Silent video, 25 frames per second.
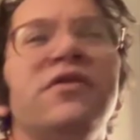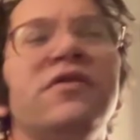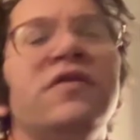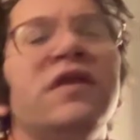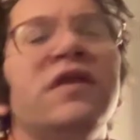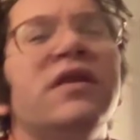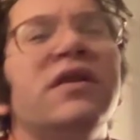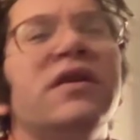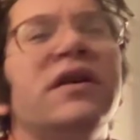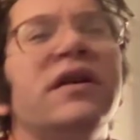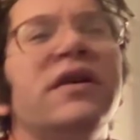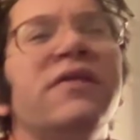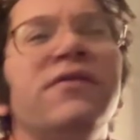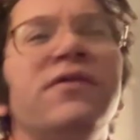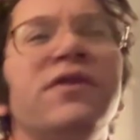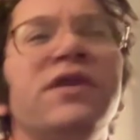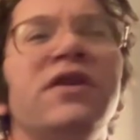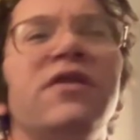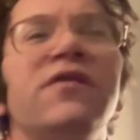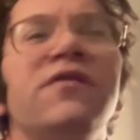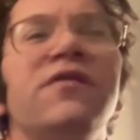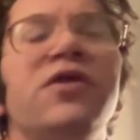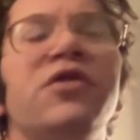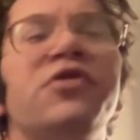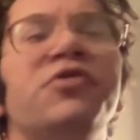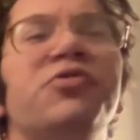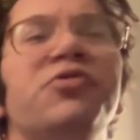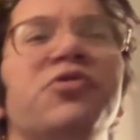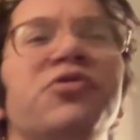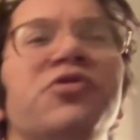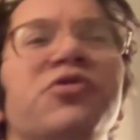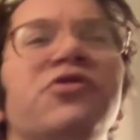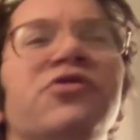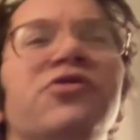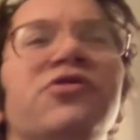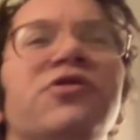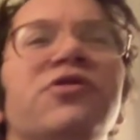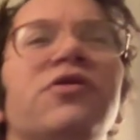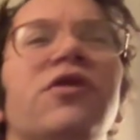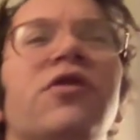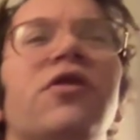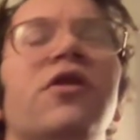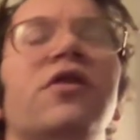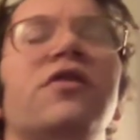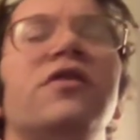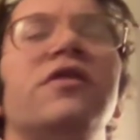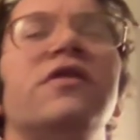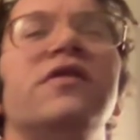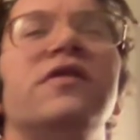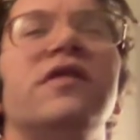there's like even like a very traditional
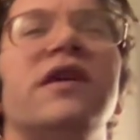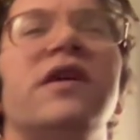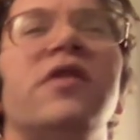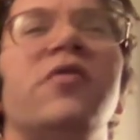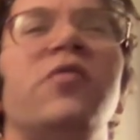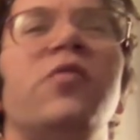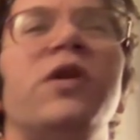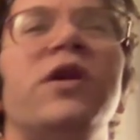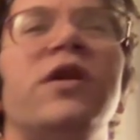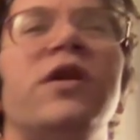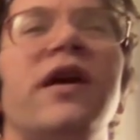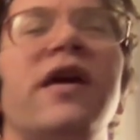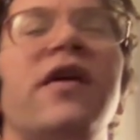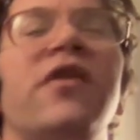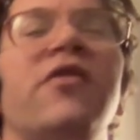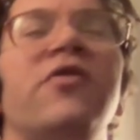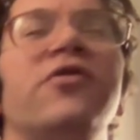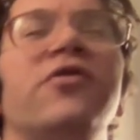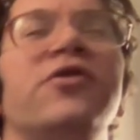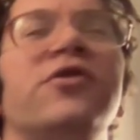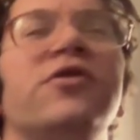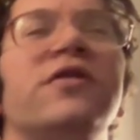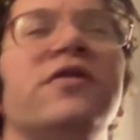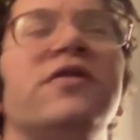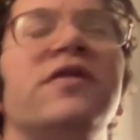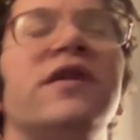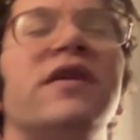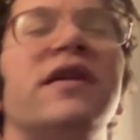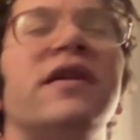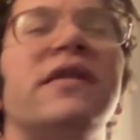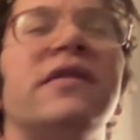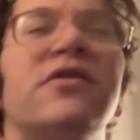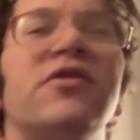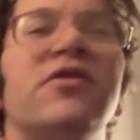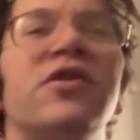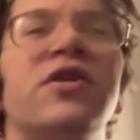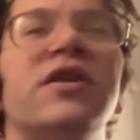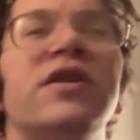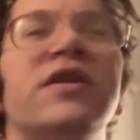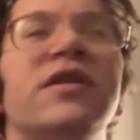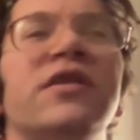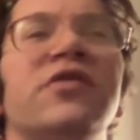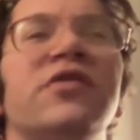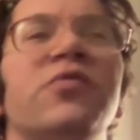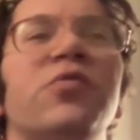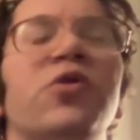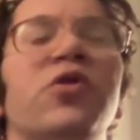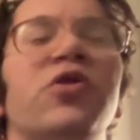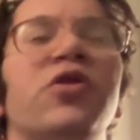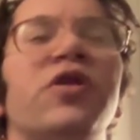artist like Will Elder, it's like I look at
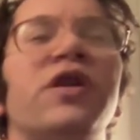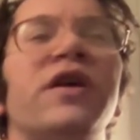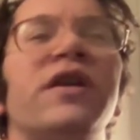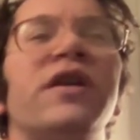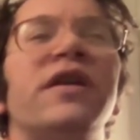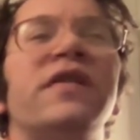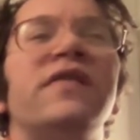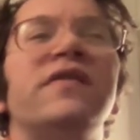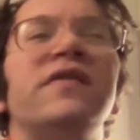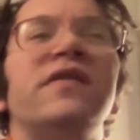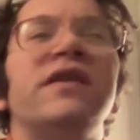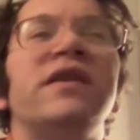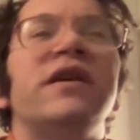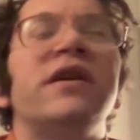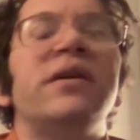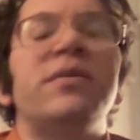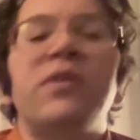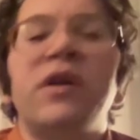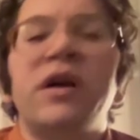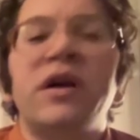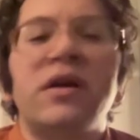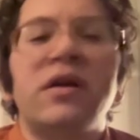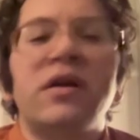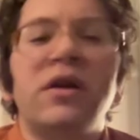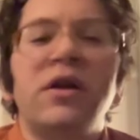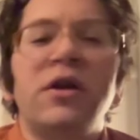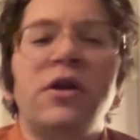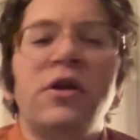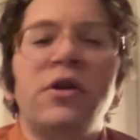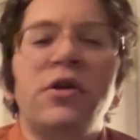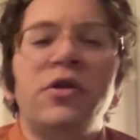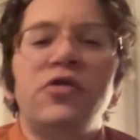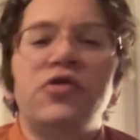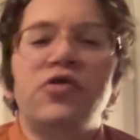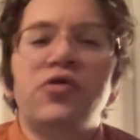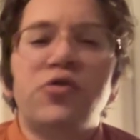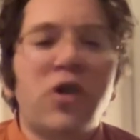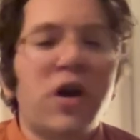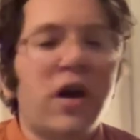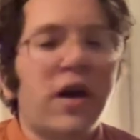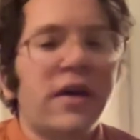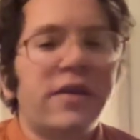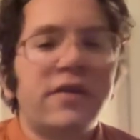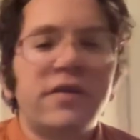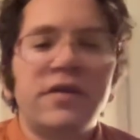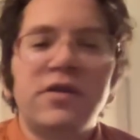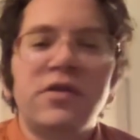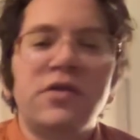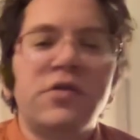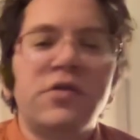his work and I see him like
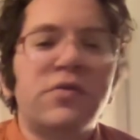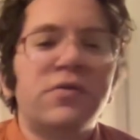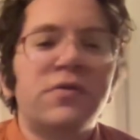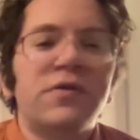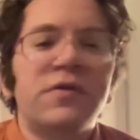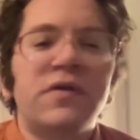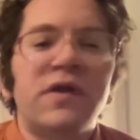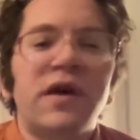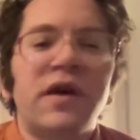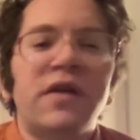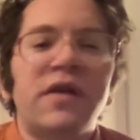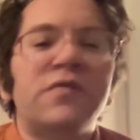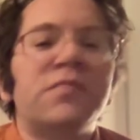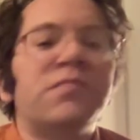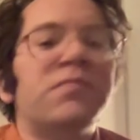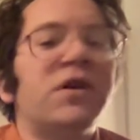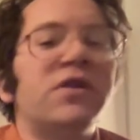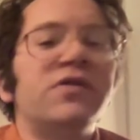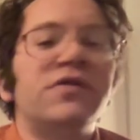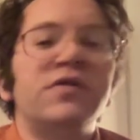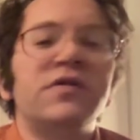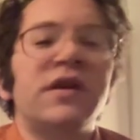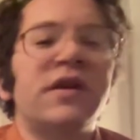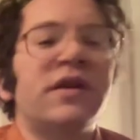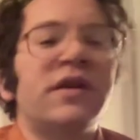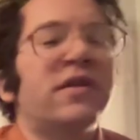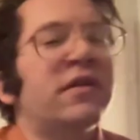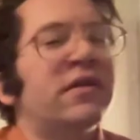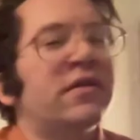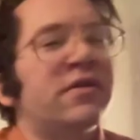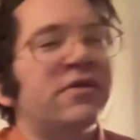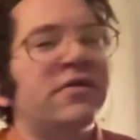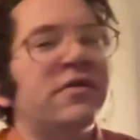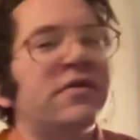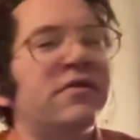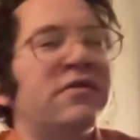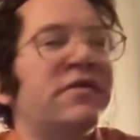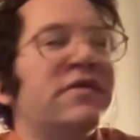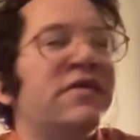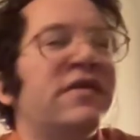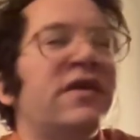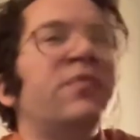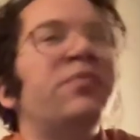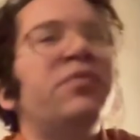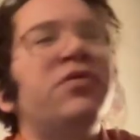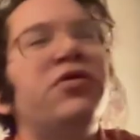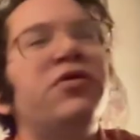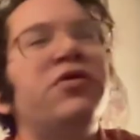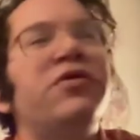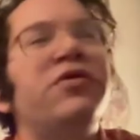trying to use as much like as
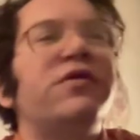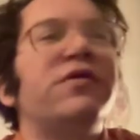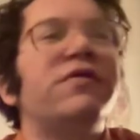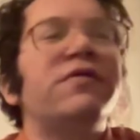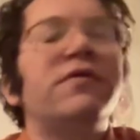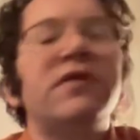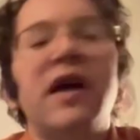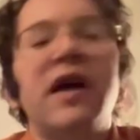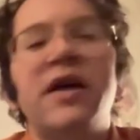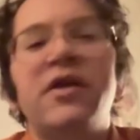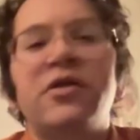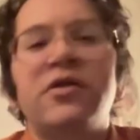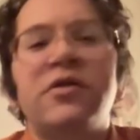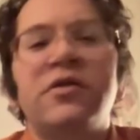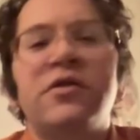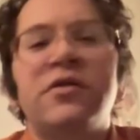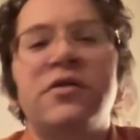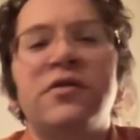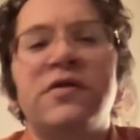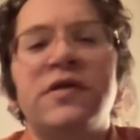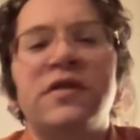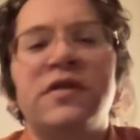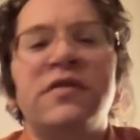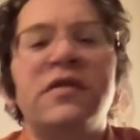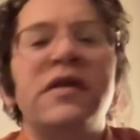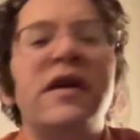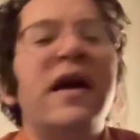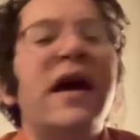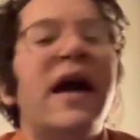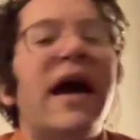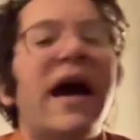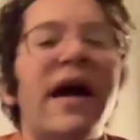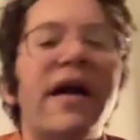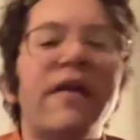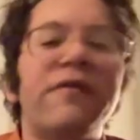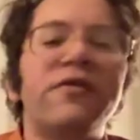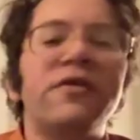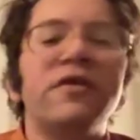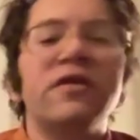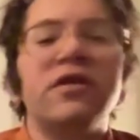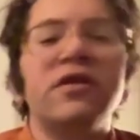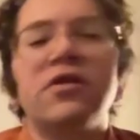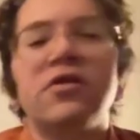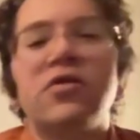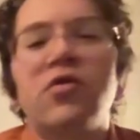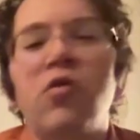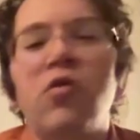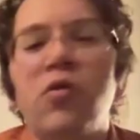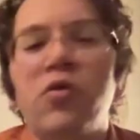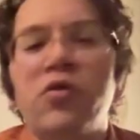symbols of letters and every
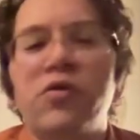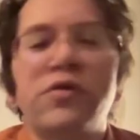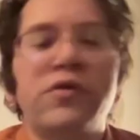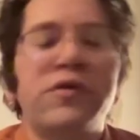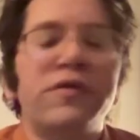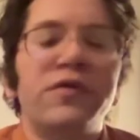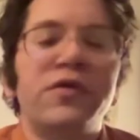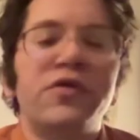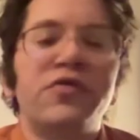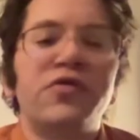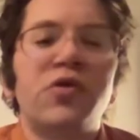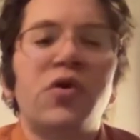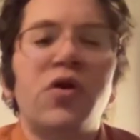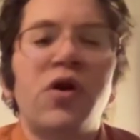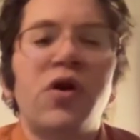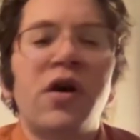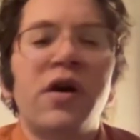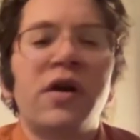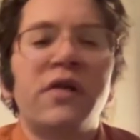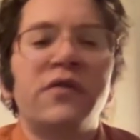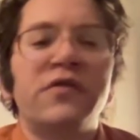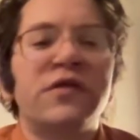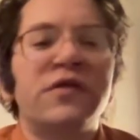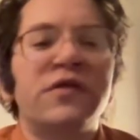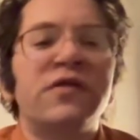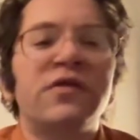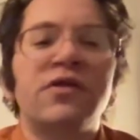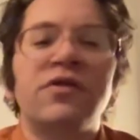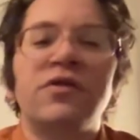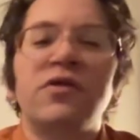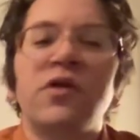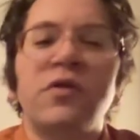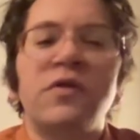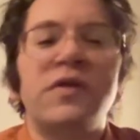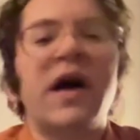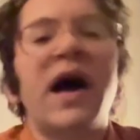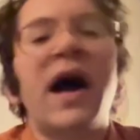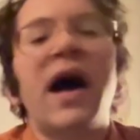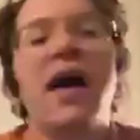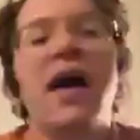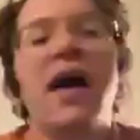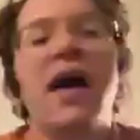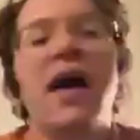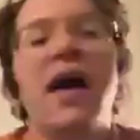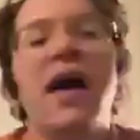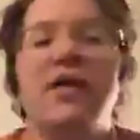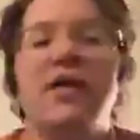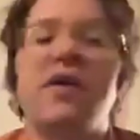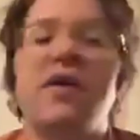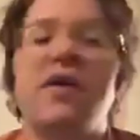little corner of the drawing, just the
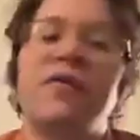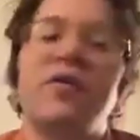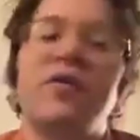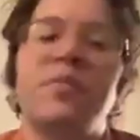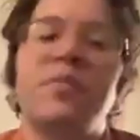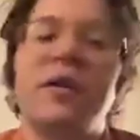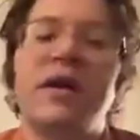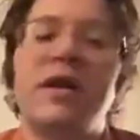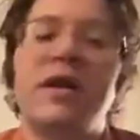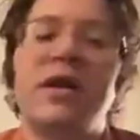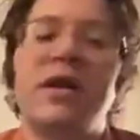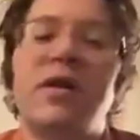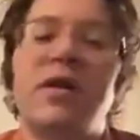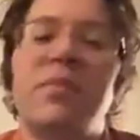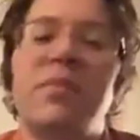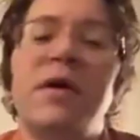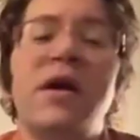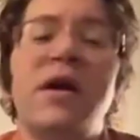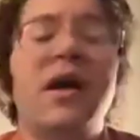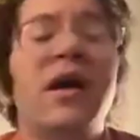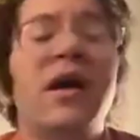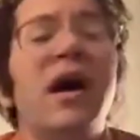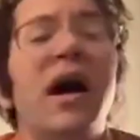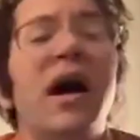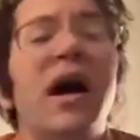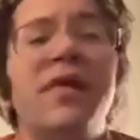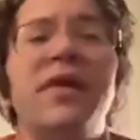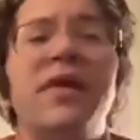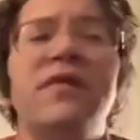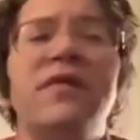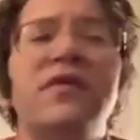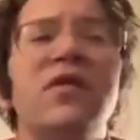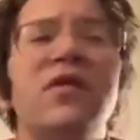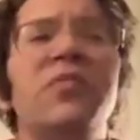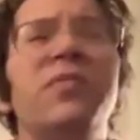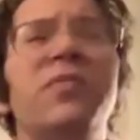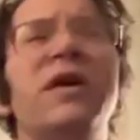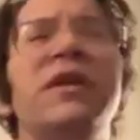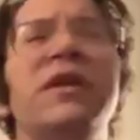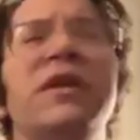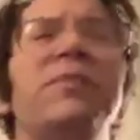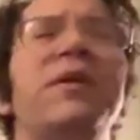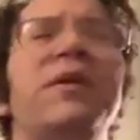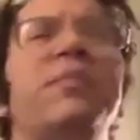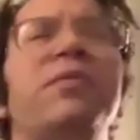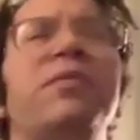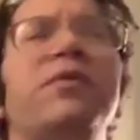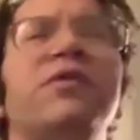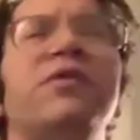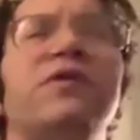totality of the medium. And then so many
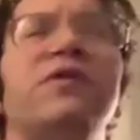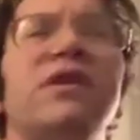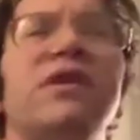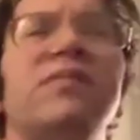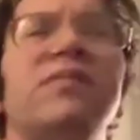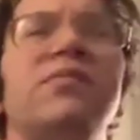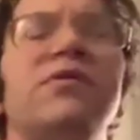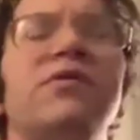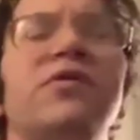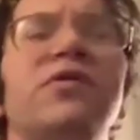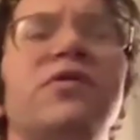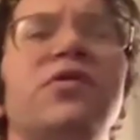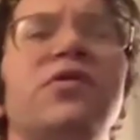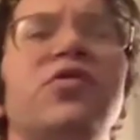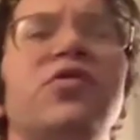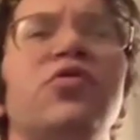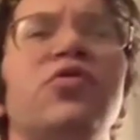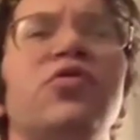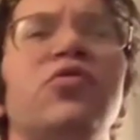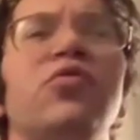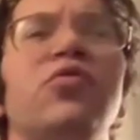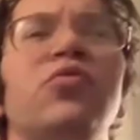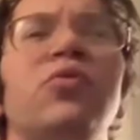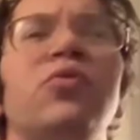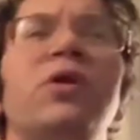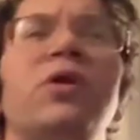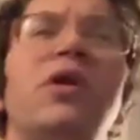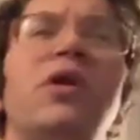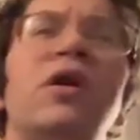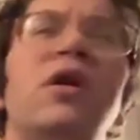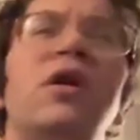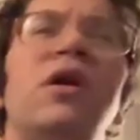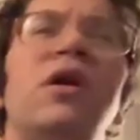people seem to